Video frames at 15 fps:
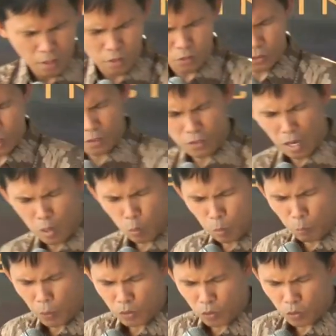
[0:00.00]
It says, I
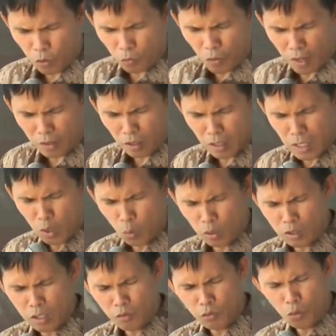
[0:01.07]
will pray to the Father, and he will
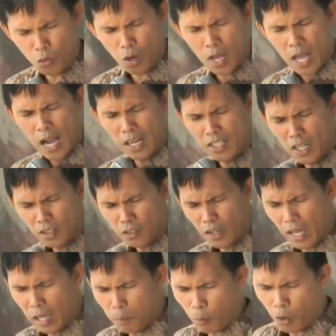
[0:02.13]
give you another
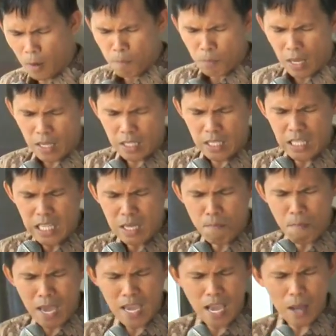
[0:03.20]
helper, and he
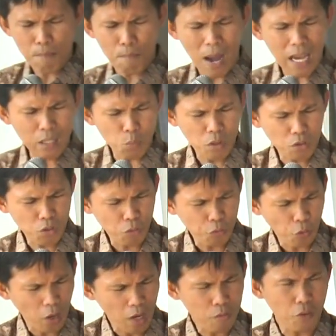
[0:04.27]
may abide with you
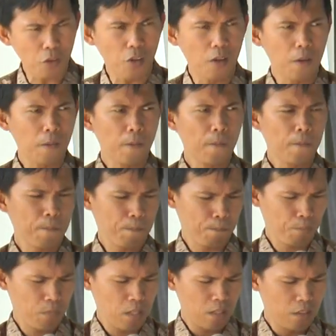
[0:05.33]
forever
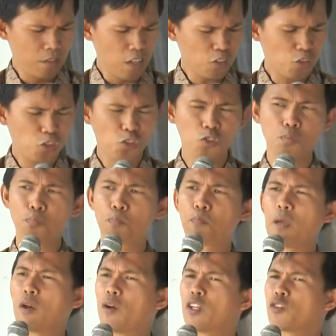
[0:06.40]
the
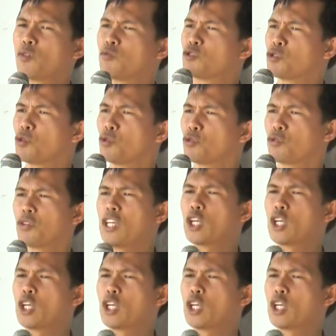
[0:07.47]
Spirit of truth.